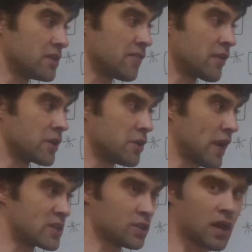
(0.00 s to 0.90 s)
different
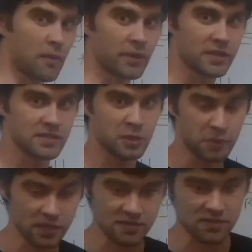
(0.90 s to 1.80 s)
international companies, it
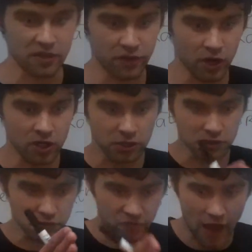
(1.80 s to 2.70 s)
means that there
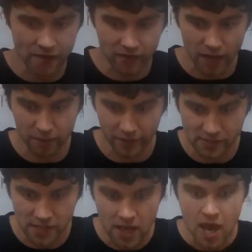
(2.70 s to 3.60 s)
are 5
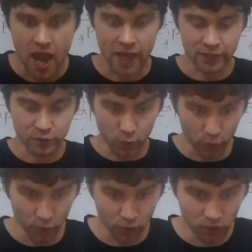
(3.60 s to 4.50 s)
companies and
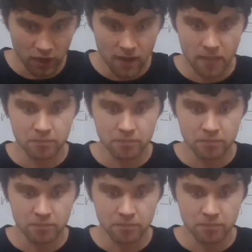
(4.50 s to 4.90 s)
you